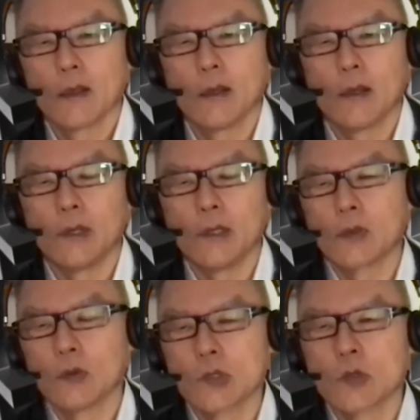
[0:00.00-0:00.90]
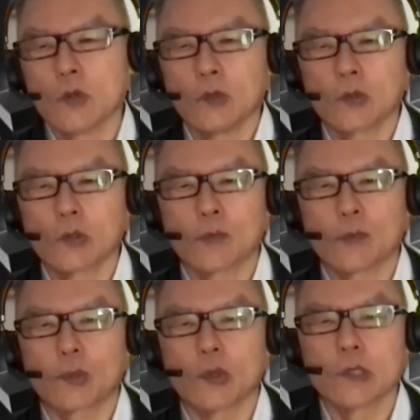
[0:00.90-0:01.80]
And then you can also go into the
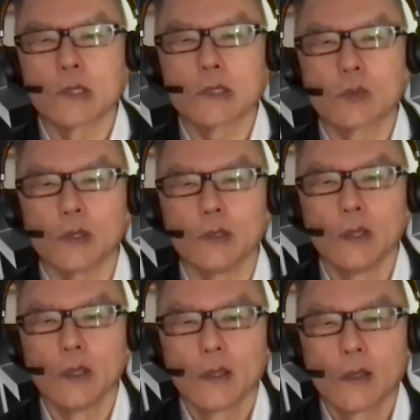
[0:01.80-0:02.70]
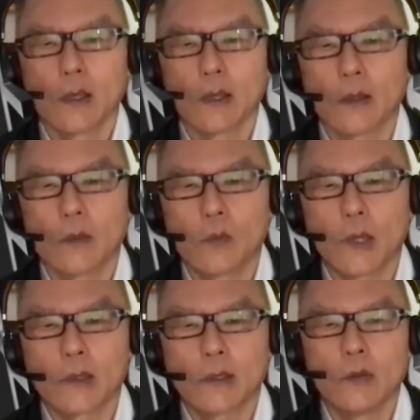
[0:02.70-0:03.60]
process twin,
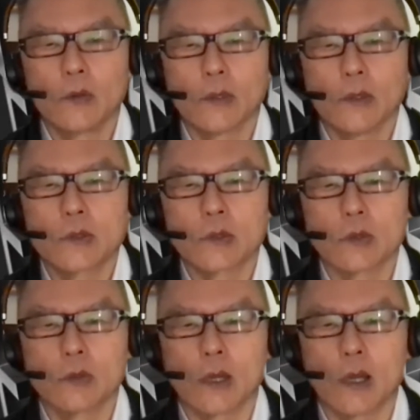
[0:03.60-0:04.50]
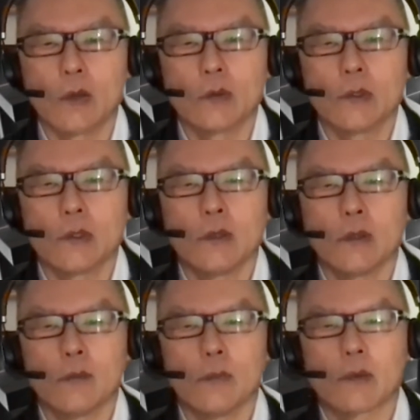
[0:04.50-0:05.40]
where you then look into how
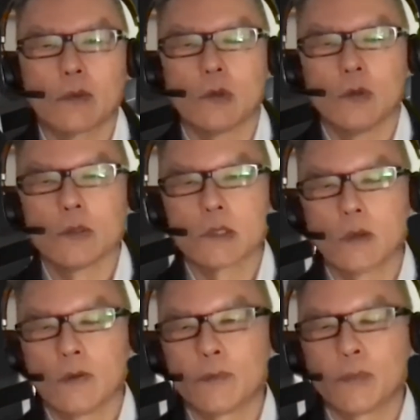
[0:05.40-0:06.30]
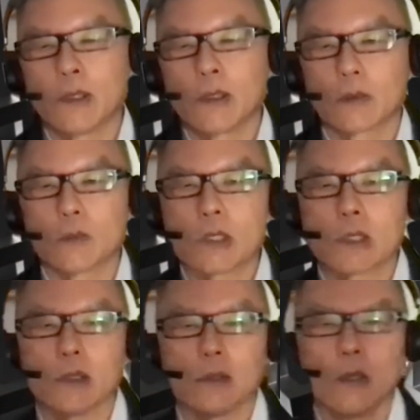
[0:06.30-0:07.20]
the methodology of a particular
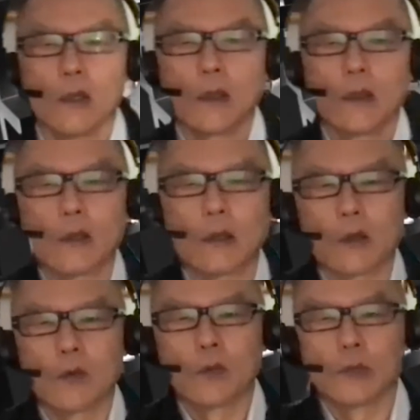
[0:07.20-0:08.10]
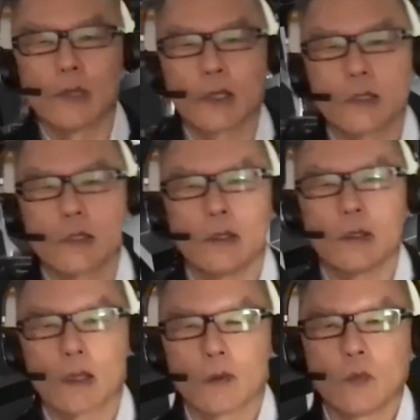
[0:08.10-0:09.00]
machine would
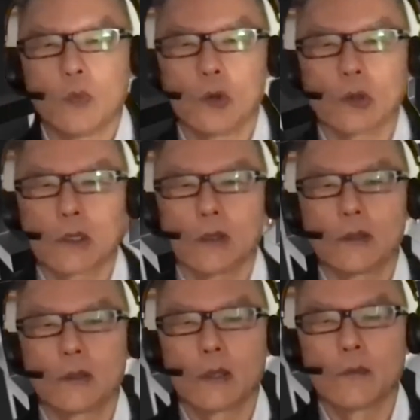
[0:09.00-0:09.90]
actually work, and